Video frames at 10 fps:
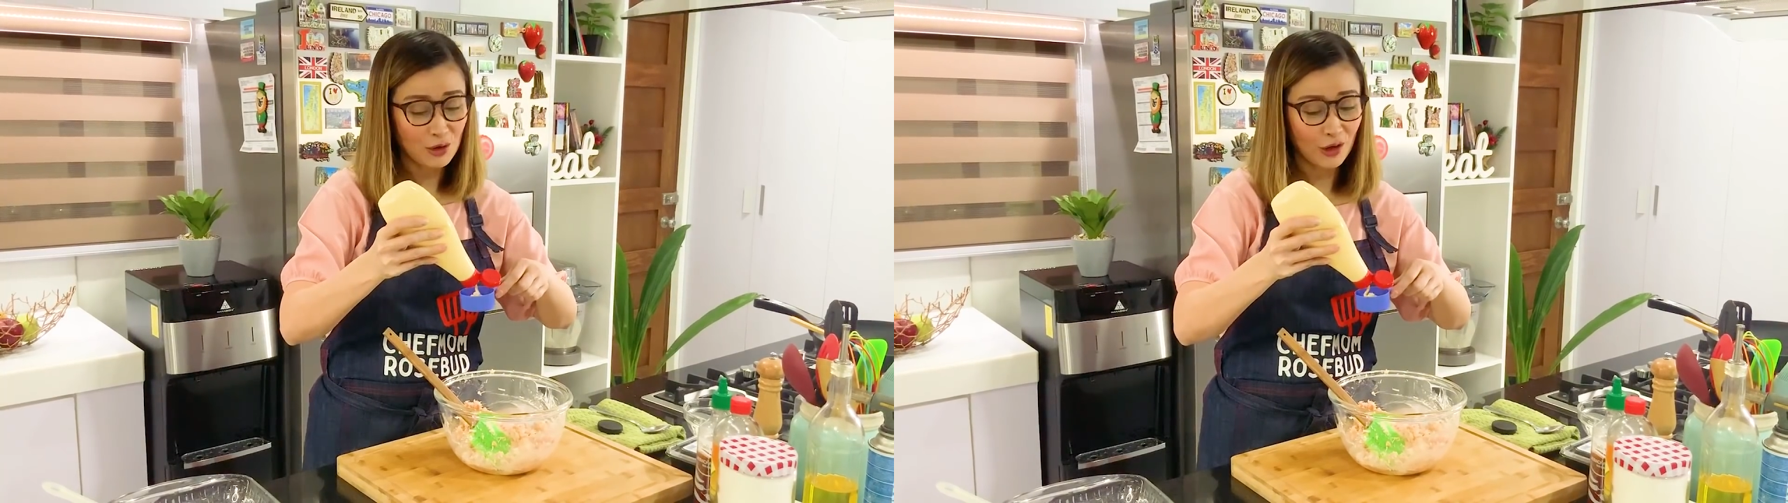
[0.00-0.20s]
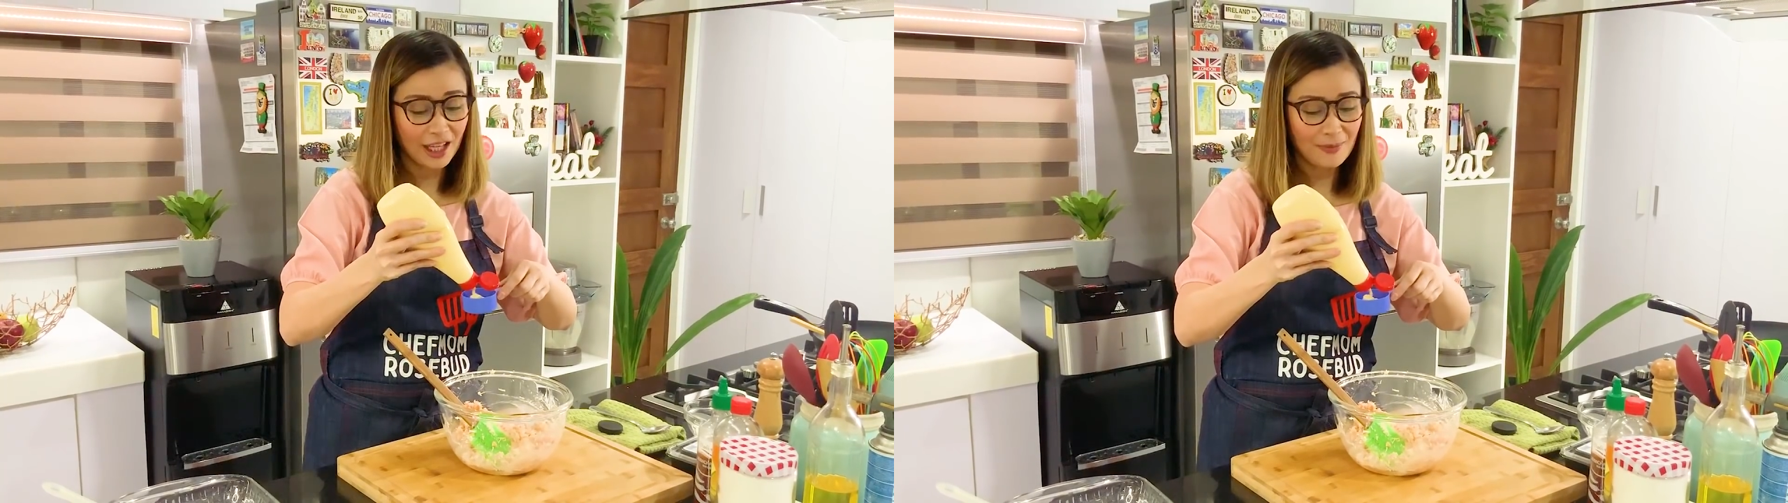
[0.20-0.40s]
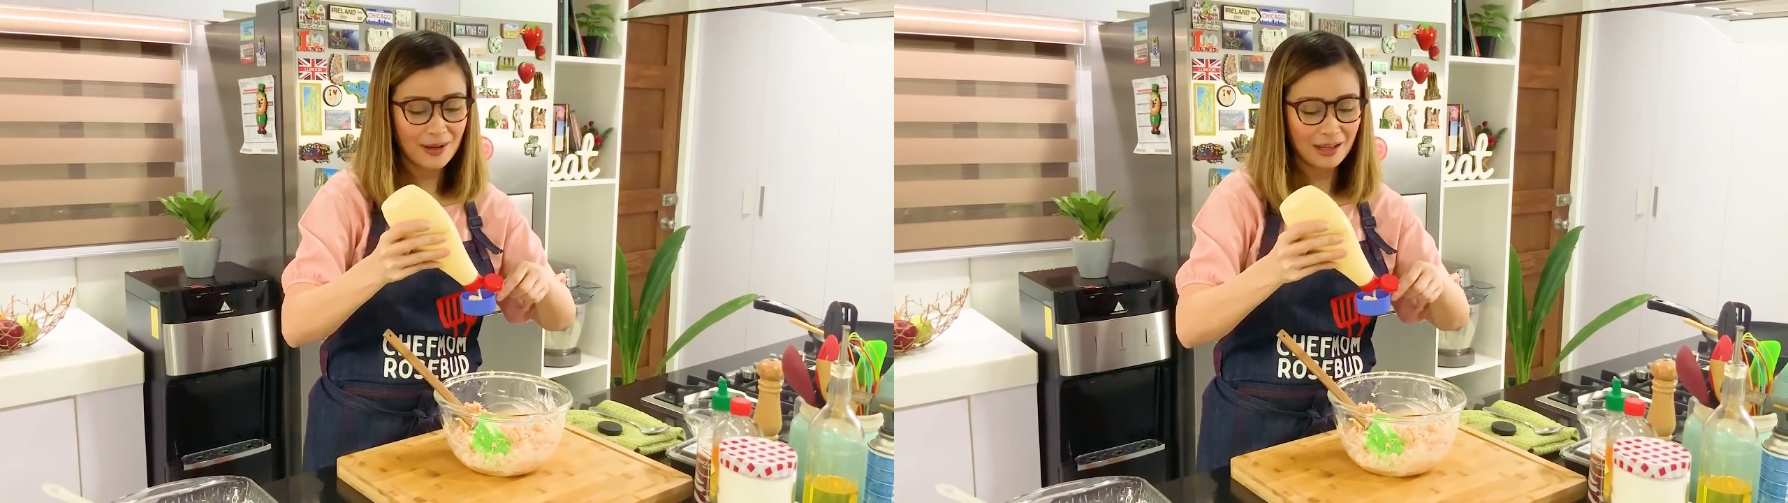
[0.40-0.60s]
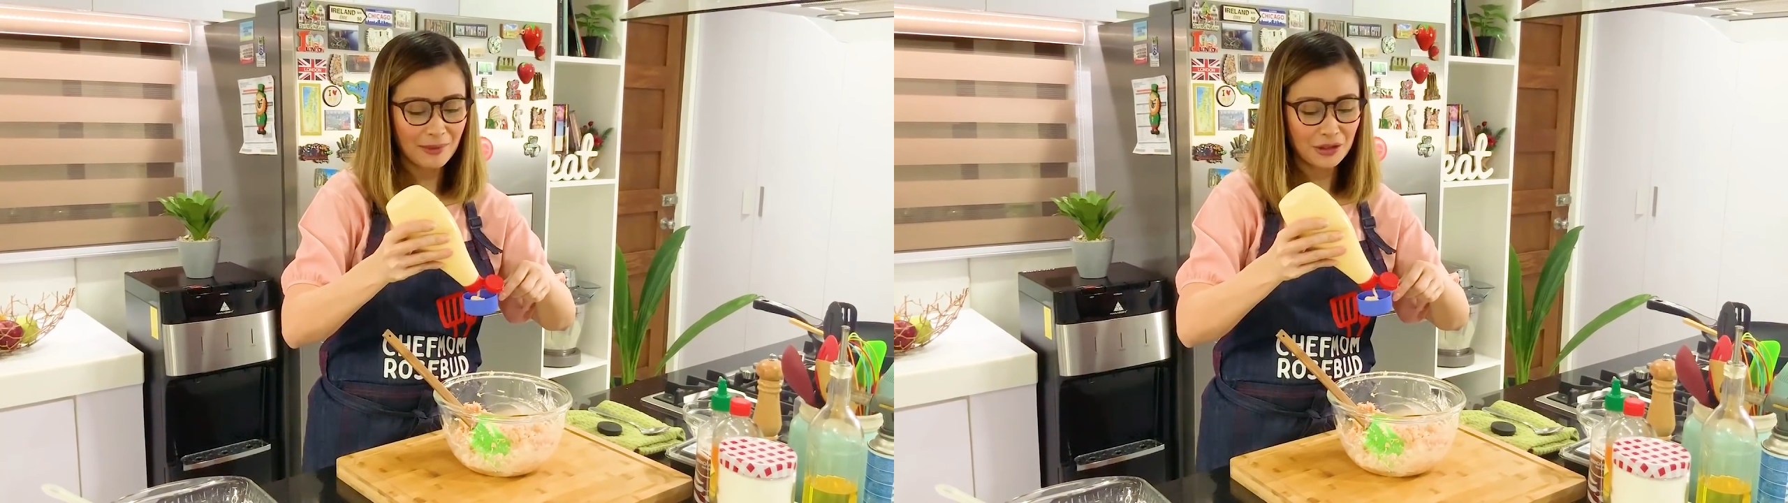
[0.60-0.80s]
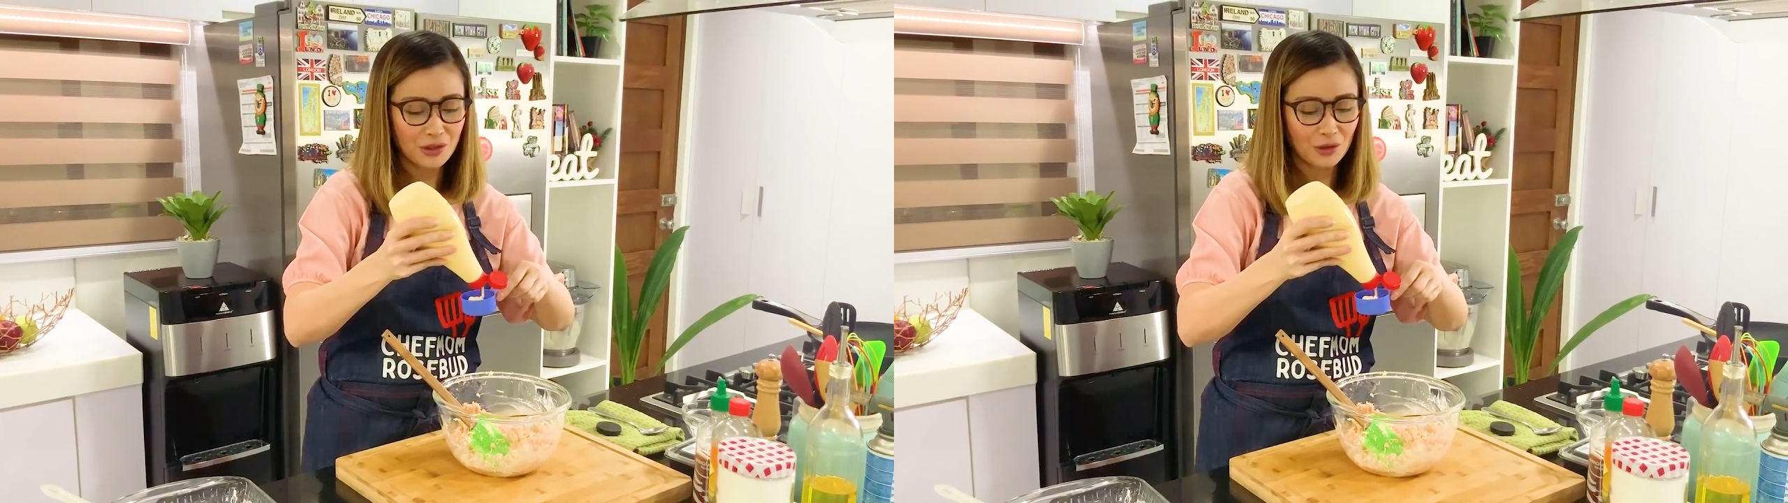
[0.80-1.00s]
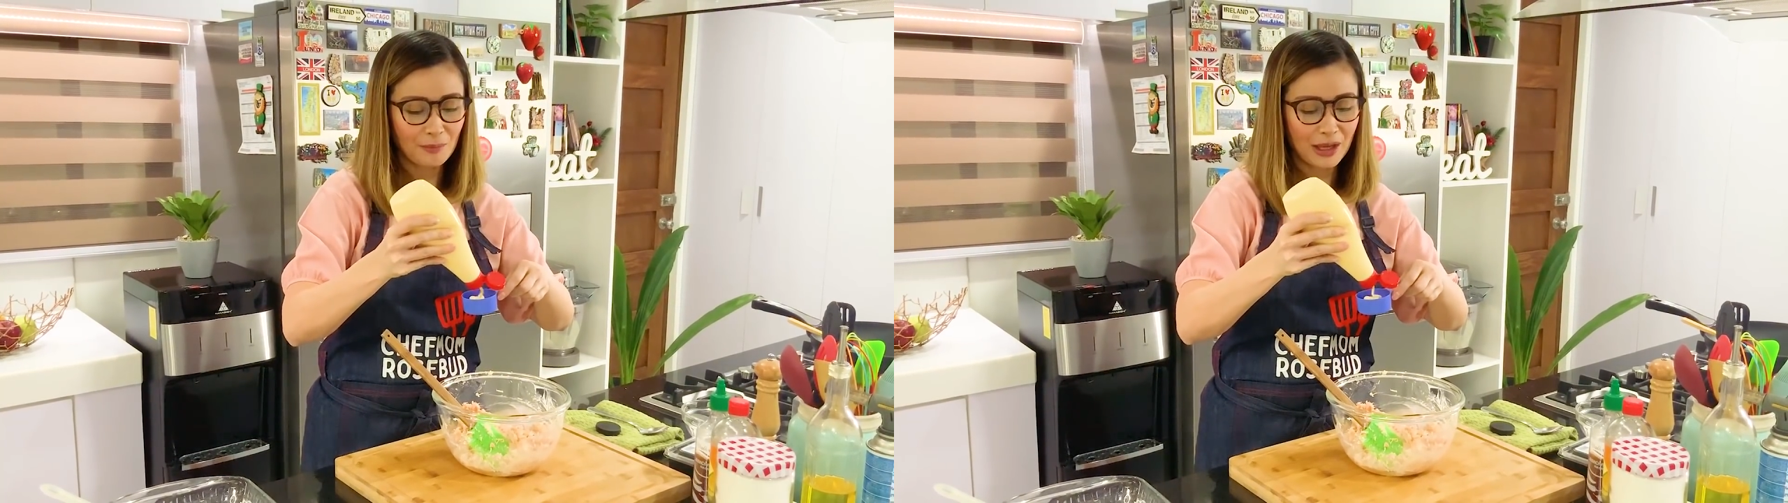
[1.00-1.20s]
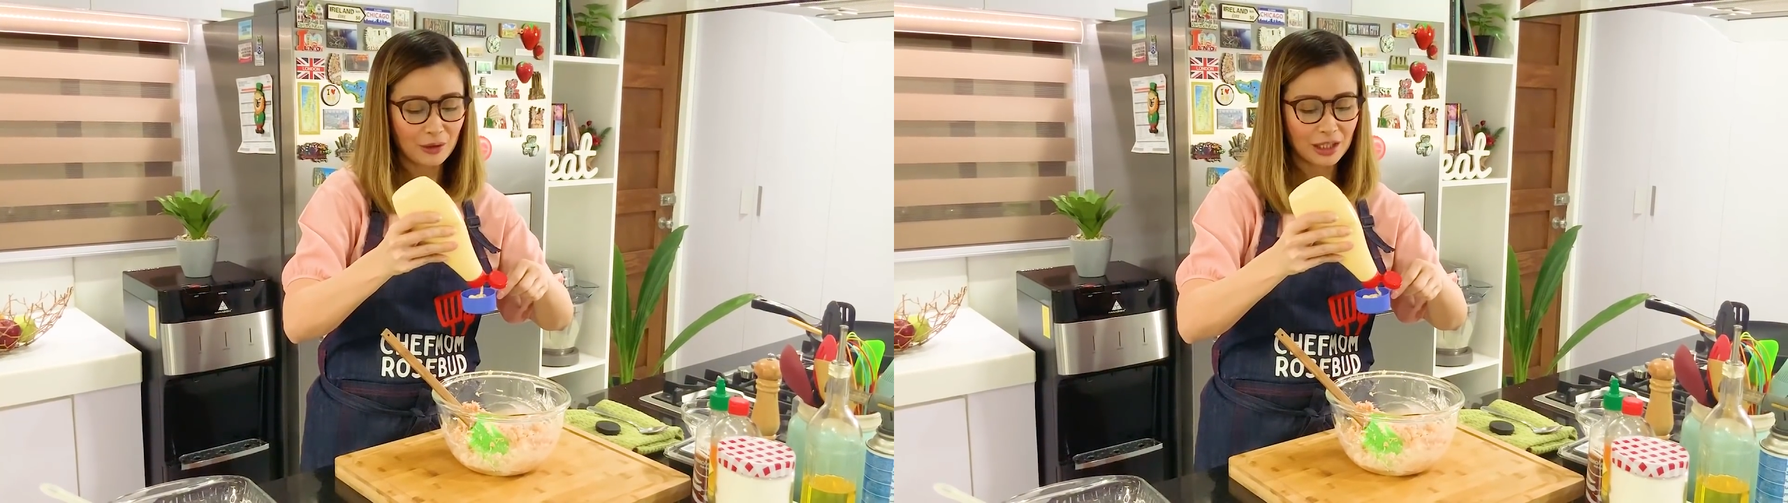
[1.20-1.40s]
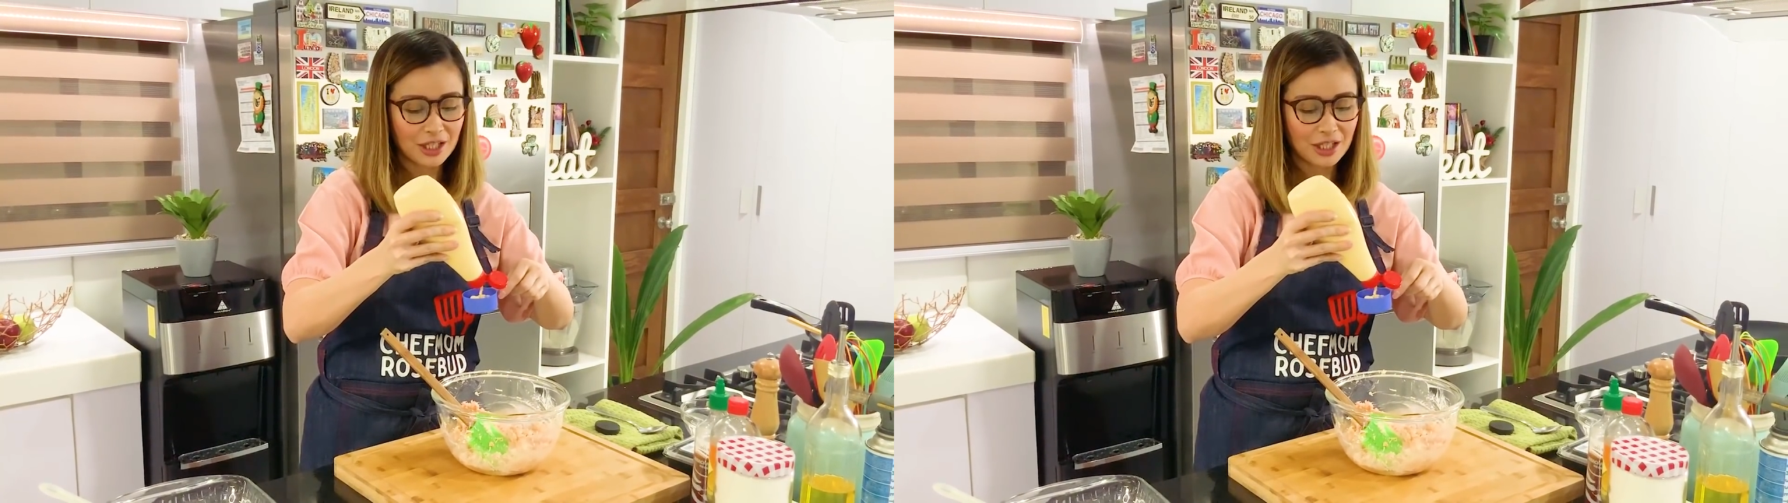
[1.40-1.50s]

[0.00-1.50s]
oil para medyo meron